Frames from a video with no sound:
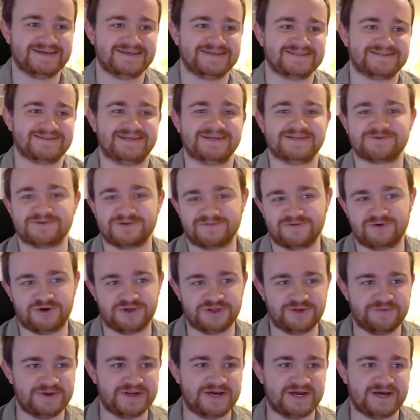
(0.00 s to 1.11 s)
So that's what I've got at
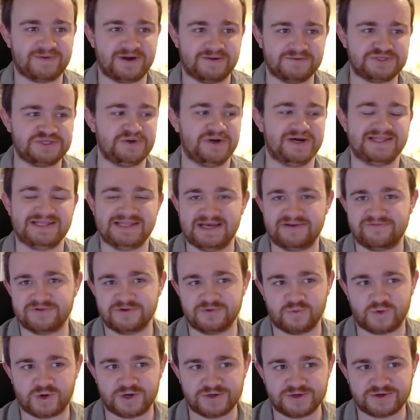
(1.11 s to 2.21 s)
the minute. I'm up to
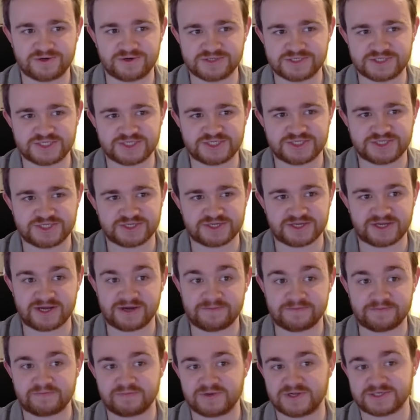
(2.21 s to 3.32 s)
11 1-costs,
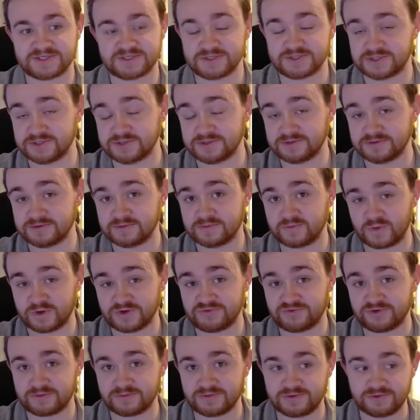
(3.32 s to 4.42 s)
plus the 2
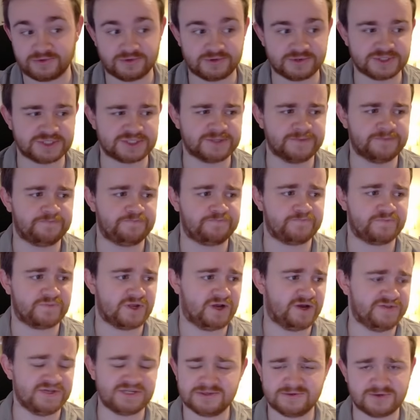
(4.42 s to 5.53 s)
1-drop Laws.
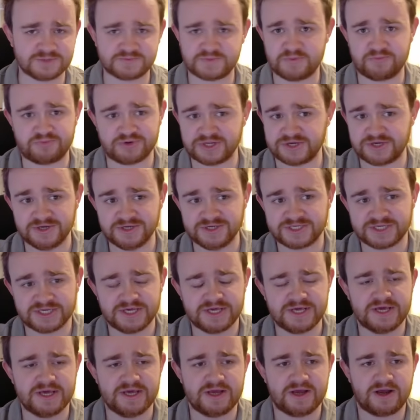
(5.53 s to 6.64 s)
This Law's been pretty good.
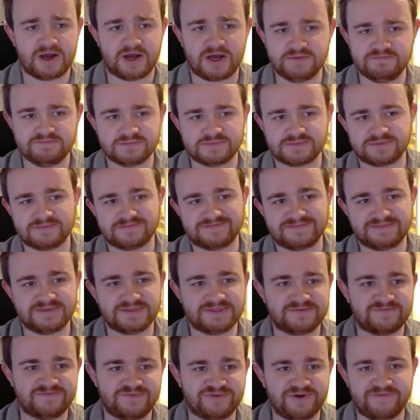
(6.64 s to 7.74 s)
I'm
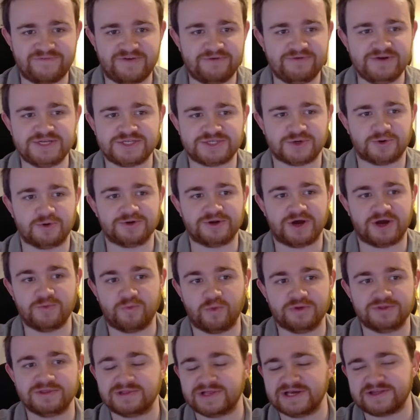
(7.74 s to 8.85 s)
very torn. I
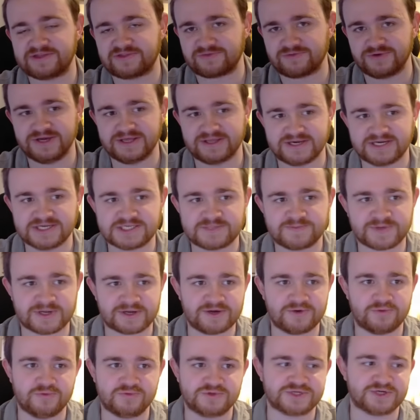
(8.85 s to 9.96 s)
want like 3 of this, but
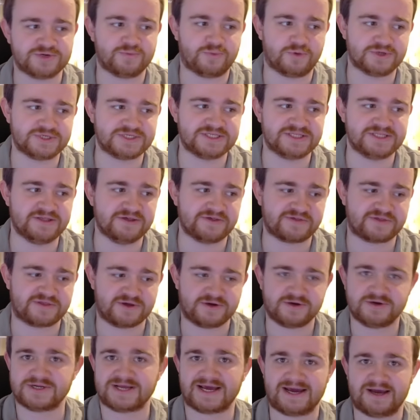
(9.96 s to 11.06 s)
I also wanted the
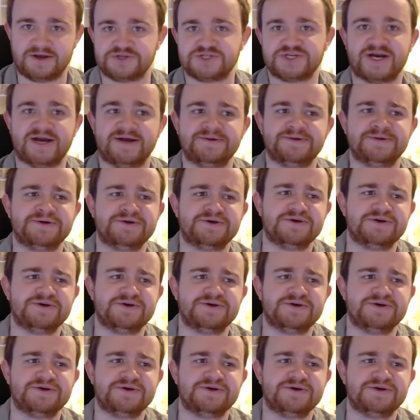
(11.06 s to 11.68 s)
3rd Hatchan,